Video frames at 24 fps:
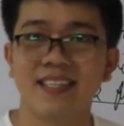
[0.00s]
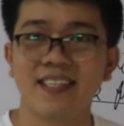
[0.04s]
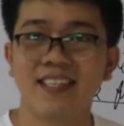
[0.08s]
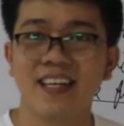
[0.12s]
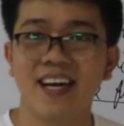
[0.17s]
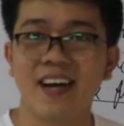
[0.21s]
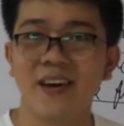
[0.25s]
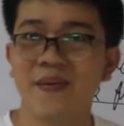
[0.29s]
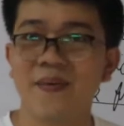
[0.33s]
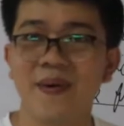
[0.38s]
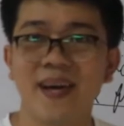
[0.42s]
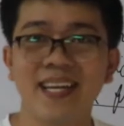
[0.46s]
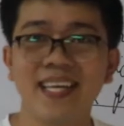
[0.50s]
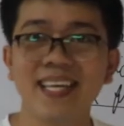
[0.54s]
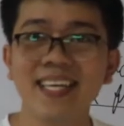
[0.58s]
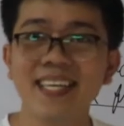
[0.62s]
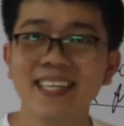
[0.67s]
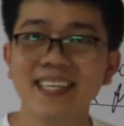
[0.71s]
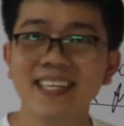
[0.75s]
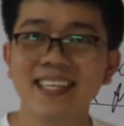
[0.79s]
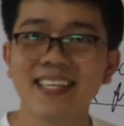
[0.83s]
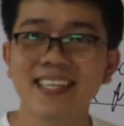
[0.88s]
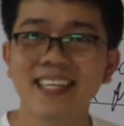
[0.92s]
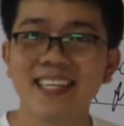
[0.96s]
Are you
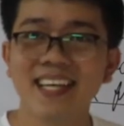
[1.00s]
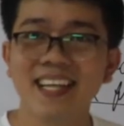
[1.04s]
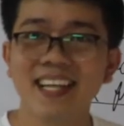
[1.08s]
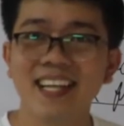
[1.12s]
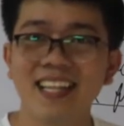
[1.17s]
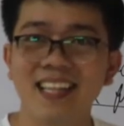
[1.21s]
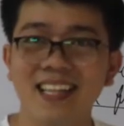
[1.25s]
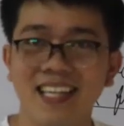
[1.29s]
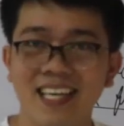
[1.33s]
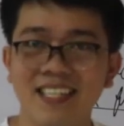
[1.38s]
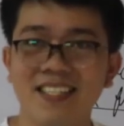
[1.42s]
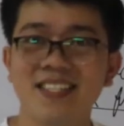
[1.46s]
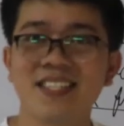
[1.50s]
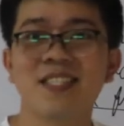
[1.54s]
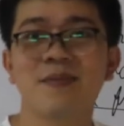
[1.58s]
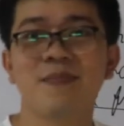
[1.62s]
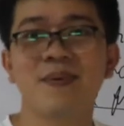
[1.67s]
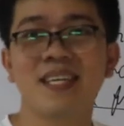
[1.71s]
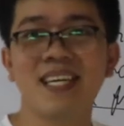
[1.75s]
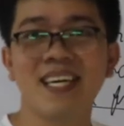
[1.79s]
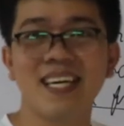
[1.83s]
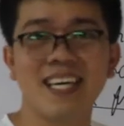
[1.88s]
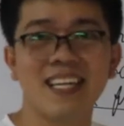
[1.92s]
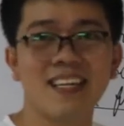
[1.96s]
ready? Let's
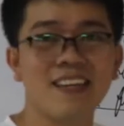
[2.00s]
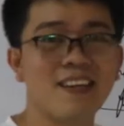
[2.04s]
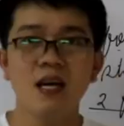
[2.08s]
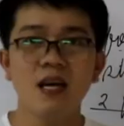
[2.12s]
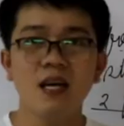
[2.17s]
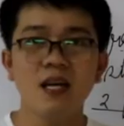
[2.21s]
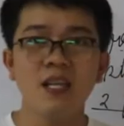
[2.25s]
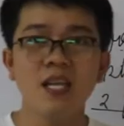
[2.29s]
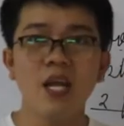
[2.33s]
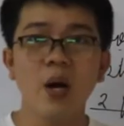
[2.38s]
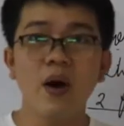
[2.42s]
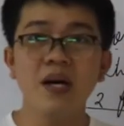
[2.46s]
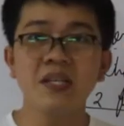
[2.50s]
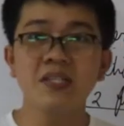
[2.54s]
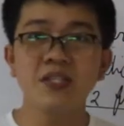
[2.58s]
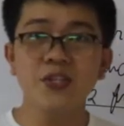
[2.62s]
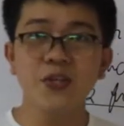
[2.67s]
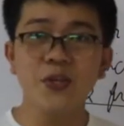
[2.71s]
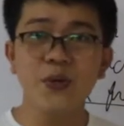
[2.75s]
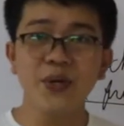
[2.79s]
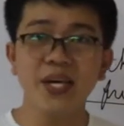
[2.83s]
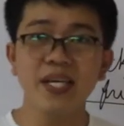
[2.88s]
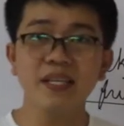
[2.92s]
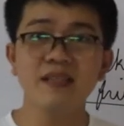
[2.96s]
begin. Now, as
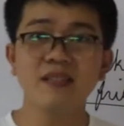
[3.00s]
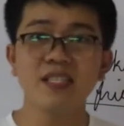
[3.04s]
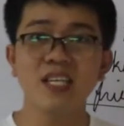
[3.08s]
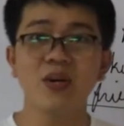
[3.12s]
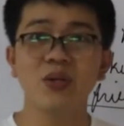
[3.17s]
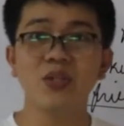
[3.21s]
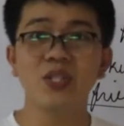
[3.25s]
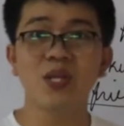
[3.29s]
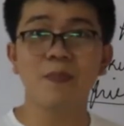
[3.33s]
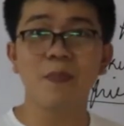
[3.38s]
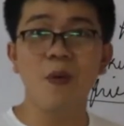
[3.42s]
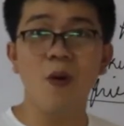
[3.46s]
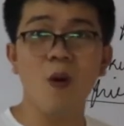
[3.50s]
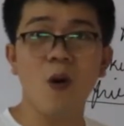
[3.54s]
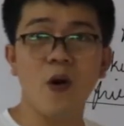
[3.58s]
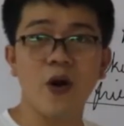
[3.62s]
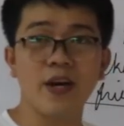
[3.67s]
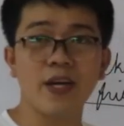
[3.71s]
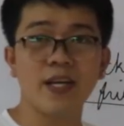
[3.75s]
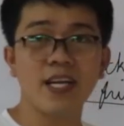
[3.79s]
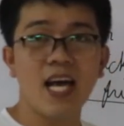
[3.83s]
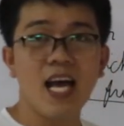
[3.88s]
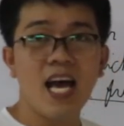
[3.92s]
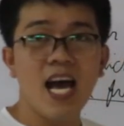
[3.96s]
you can see on the board,
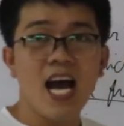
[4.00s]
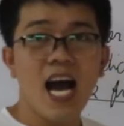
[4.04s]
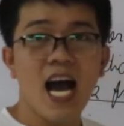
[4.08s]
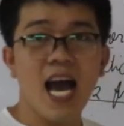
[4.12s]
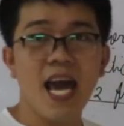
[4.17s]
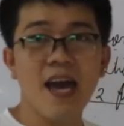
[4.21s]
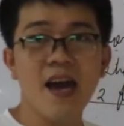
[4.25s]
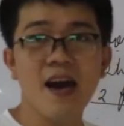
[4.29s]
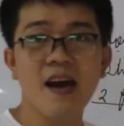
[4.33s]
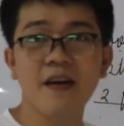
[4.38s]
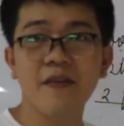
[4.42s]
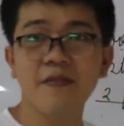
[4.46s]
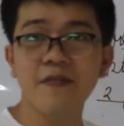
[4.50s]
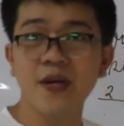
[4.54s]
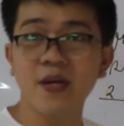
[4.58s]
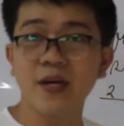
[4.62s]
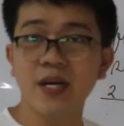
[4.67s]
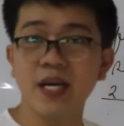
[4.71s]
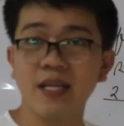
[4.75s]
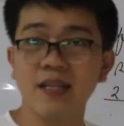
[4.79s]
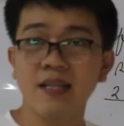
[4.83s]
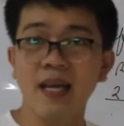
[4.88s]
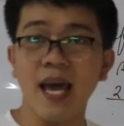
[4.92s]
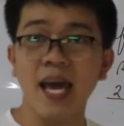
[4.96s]
I have here
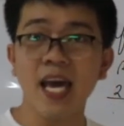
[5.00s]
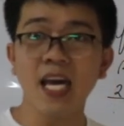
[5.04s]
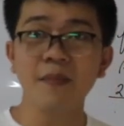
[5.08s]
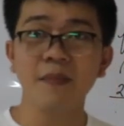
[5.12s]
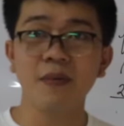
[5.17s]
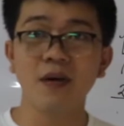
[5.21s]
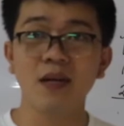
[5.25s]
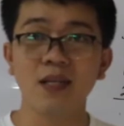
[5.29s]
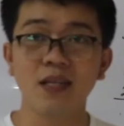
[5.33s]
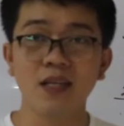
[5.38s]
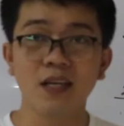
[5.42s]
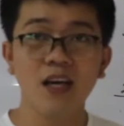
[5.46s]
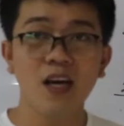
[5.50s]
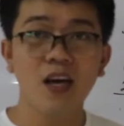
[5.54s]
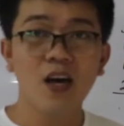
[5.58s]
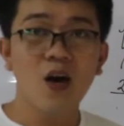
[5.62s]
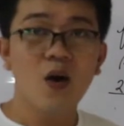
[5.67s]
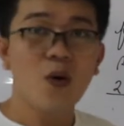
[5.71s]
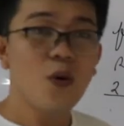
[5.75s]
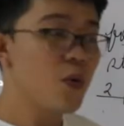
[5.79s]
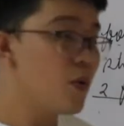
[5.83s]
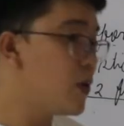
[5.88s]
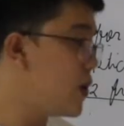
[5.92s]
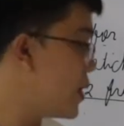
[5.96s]
a table
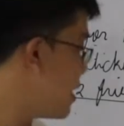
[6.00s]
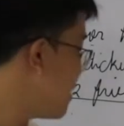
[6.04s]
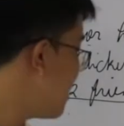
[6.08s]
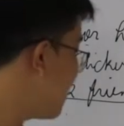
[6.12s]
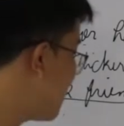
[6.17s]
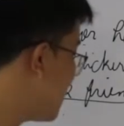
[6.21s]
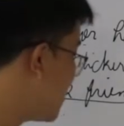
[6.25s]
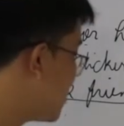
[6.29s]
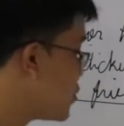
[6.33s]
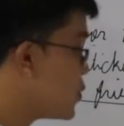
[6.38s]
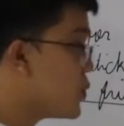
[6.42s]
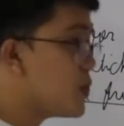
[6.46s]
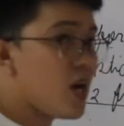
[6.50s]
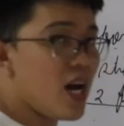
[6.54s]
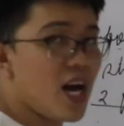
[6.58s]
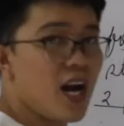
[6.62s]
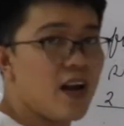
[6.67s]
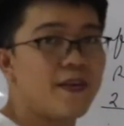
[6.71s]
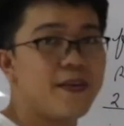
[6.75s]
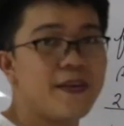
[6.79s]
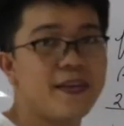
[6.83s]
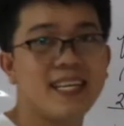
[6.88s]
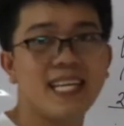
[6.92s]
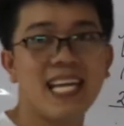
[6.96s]
with
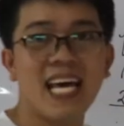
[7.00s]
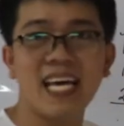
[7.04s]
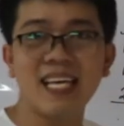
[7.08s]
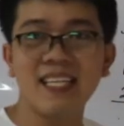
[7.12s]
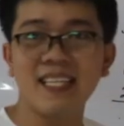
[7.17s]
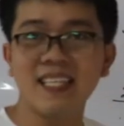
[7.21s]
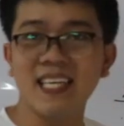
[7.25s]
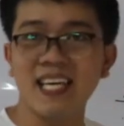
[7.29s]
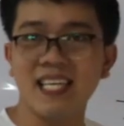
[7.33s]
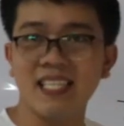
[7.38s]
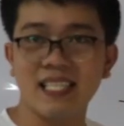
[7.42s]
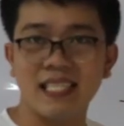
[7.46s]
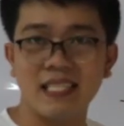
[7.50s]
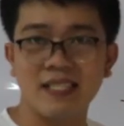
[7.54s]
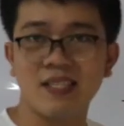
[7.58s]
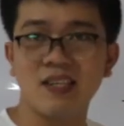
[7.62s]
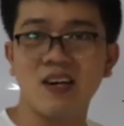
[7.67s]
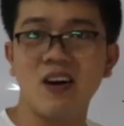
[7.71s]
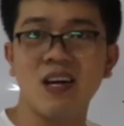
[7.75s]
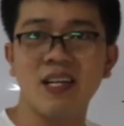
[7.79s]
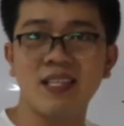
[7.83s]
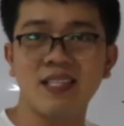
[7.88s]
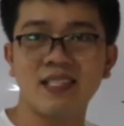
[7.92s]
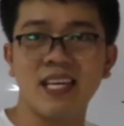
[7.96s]
290 as its
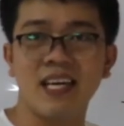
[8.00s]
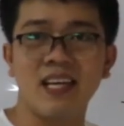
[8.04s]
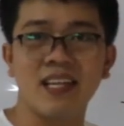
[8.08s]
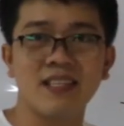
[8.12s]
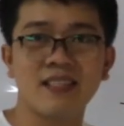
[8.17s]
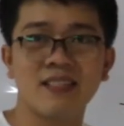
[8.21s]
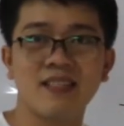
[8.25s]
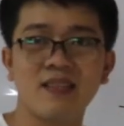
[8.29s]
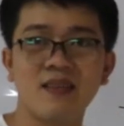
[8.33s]
content.